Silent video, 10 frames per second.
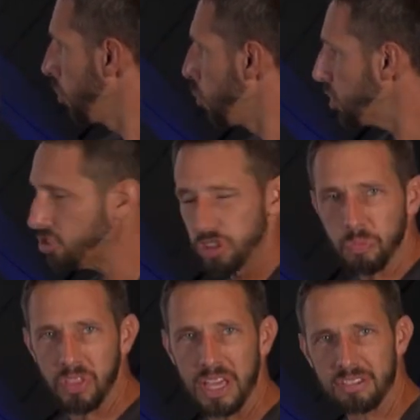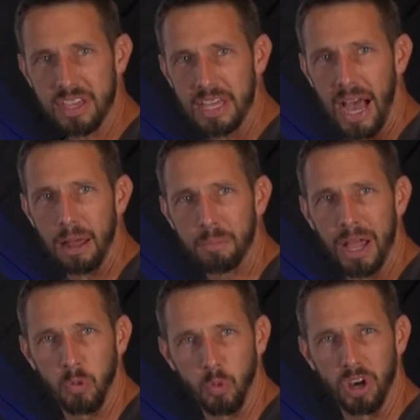what are some things that God
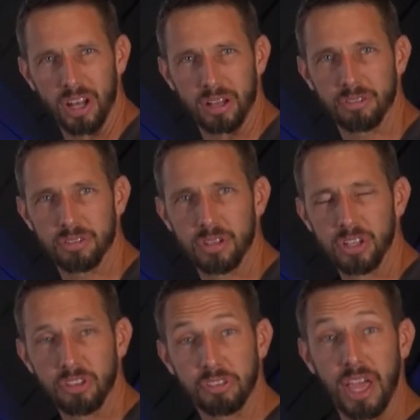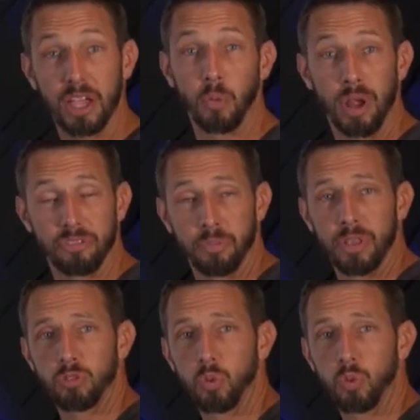might want us to take away from this?